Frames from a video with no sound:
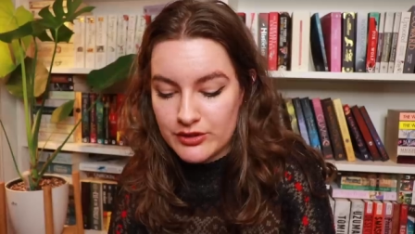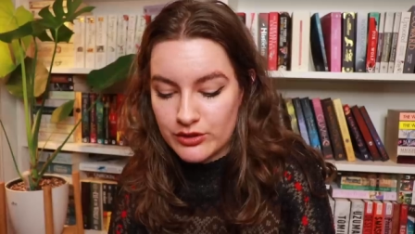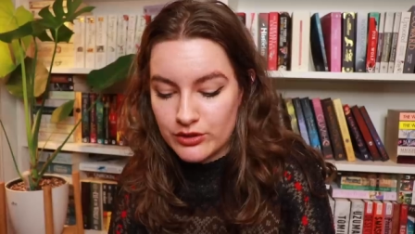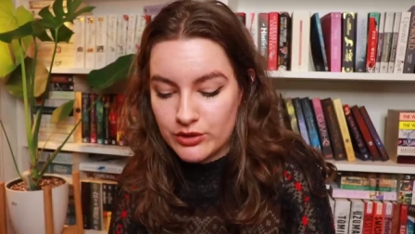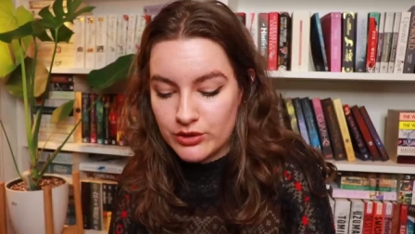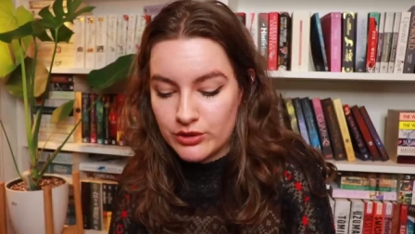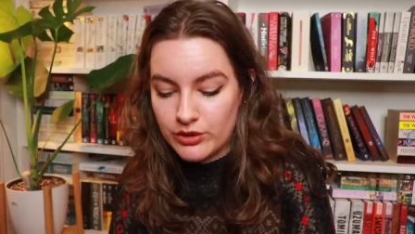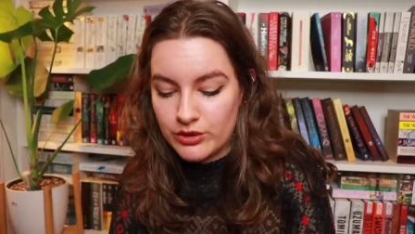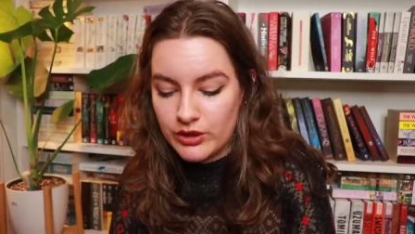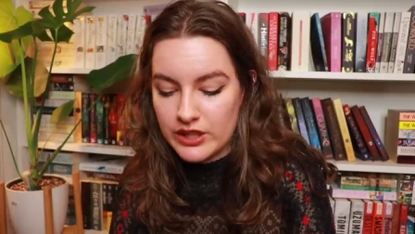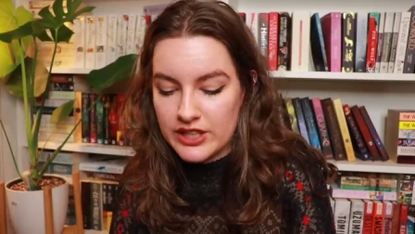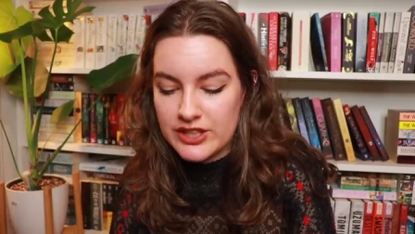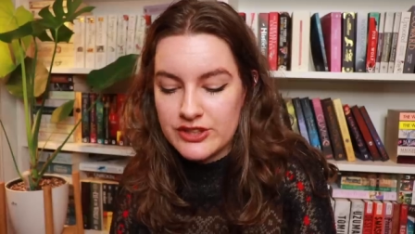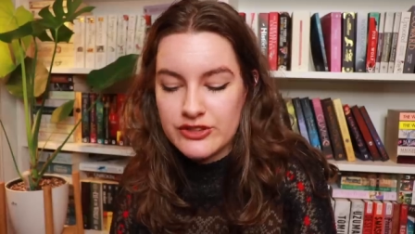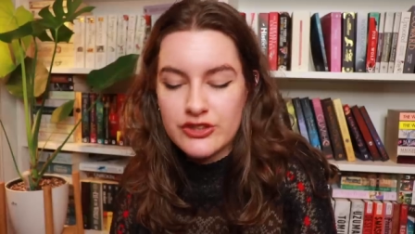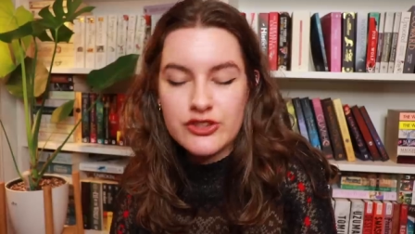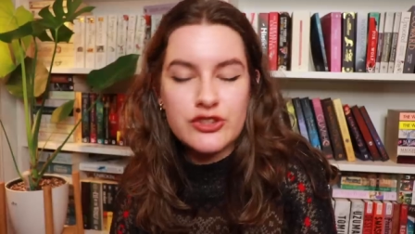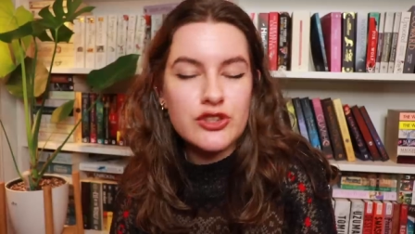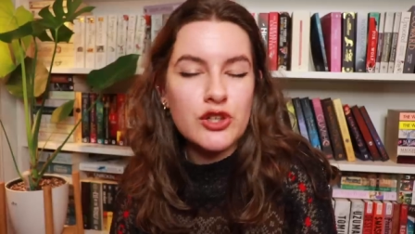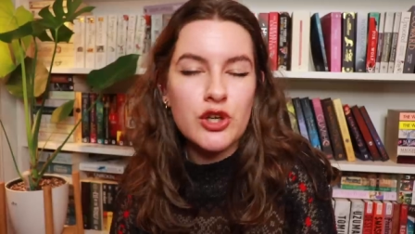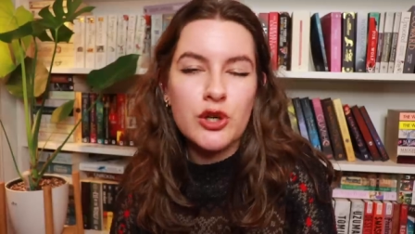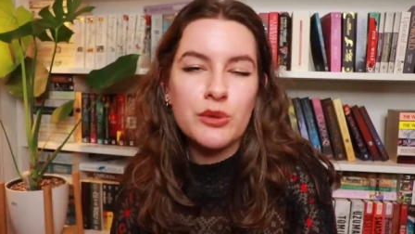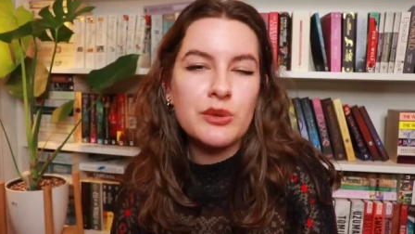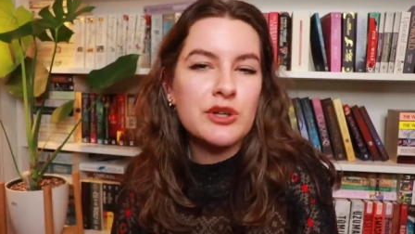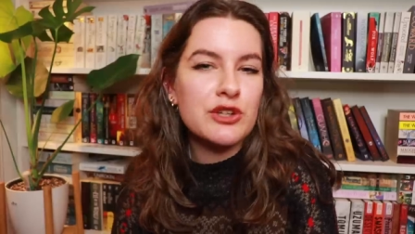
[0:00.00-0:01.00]
or it's
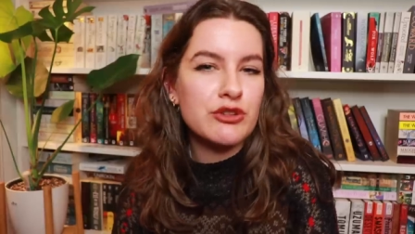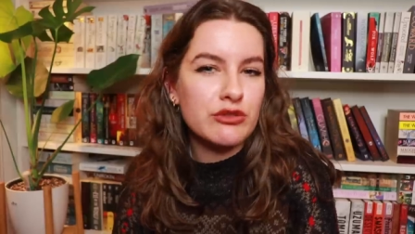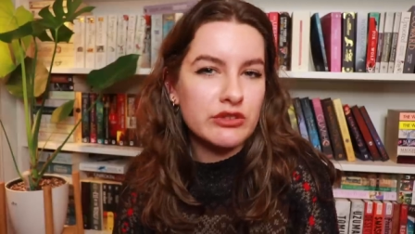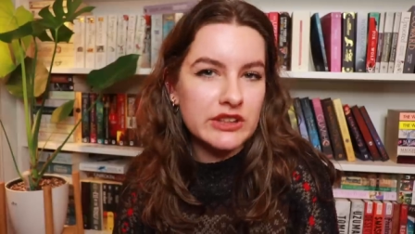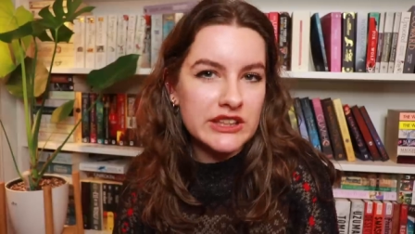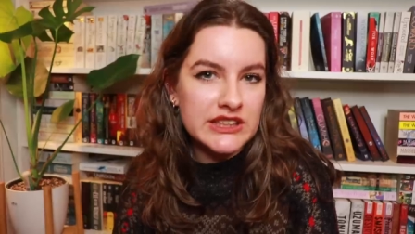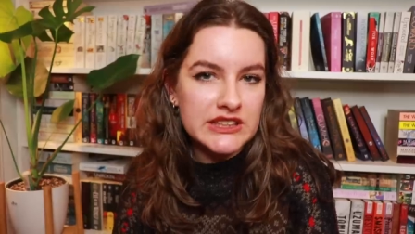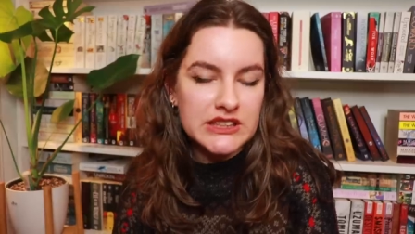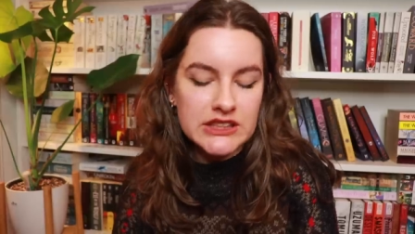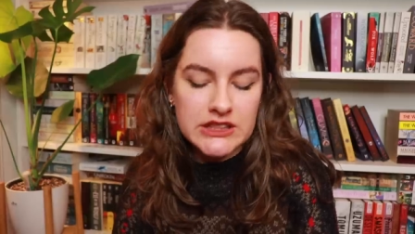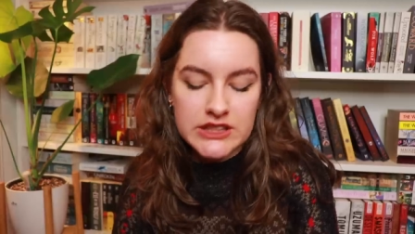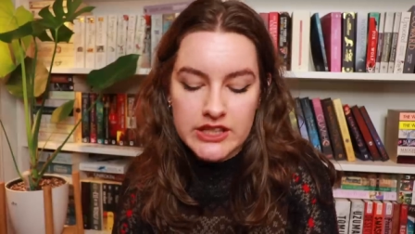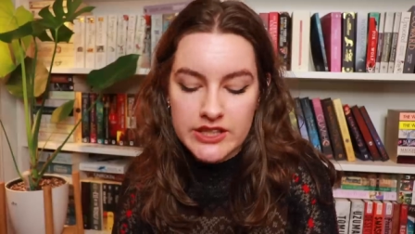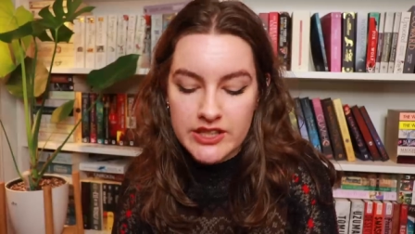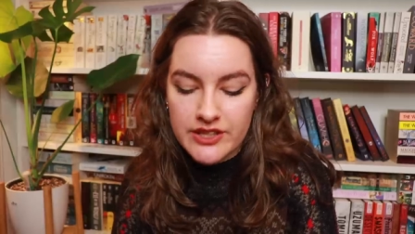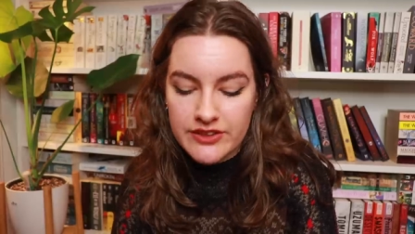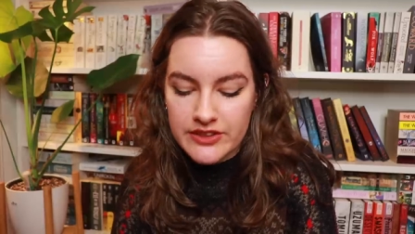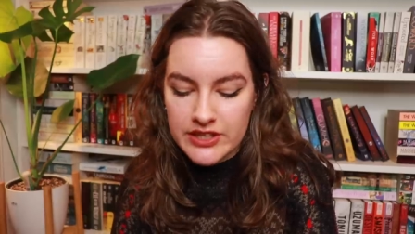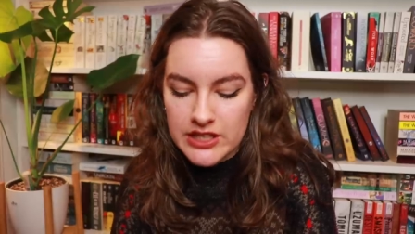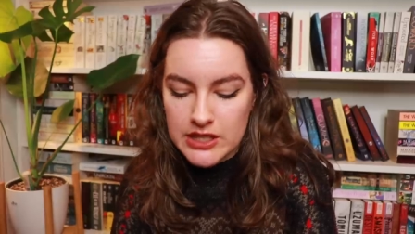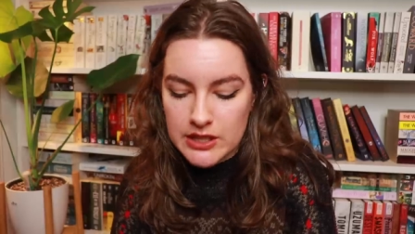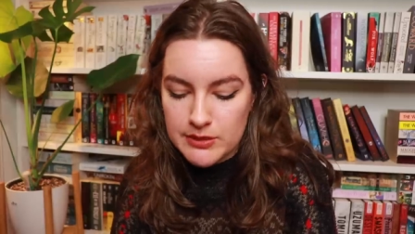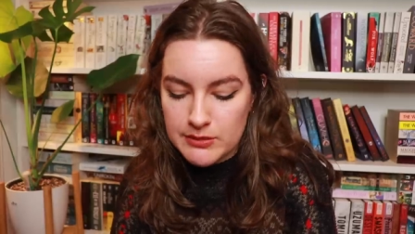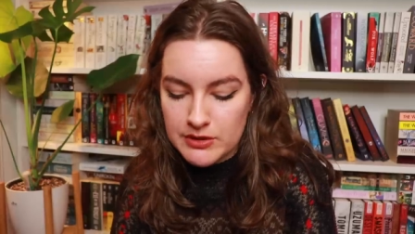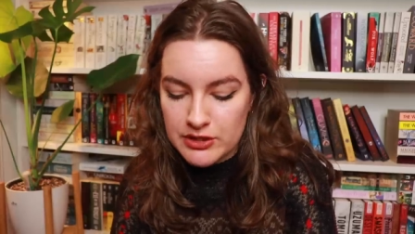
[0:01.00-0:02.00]
just always related to the
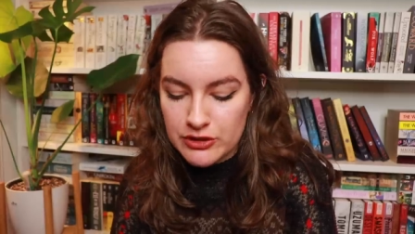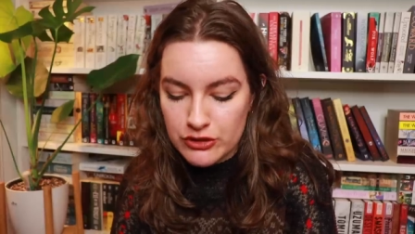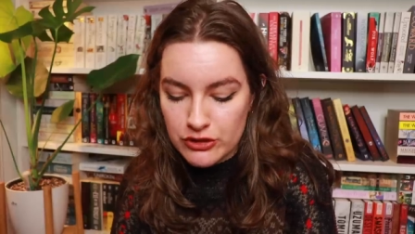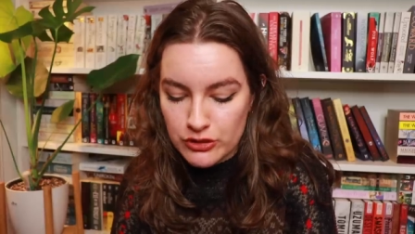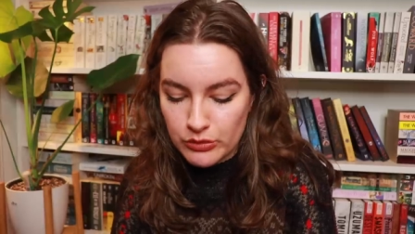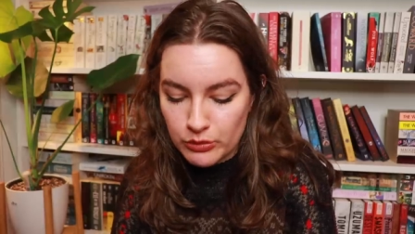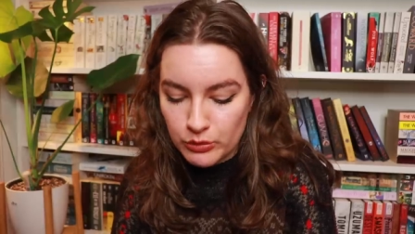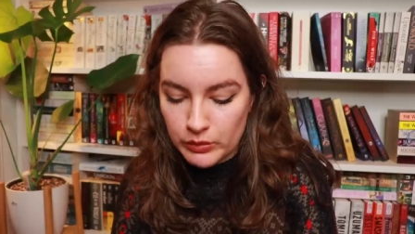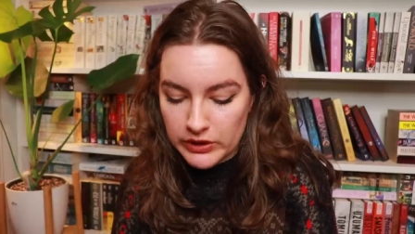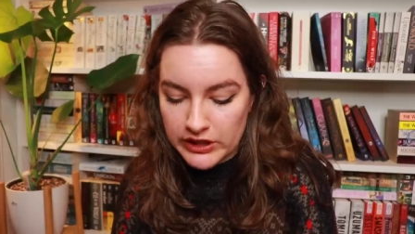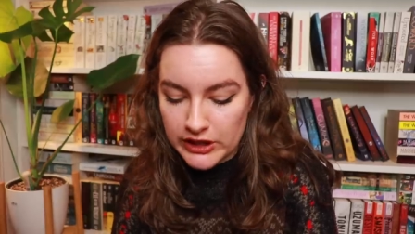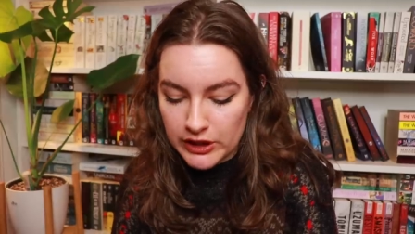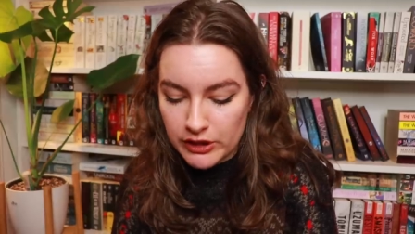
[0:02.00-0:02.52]
theme in some way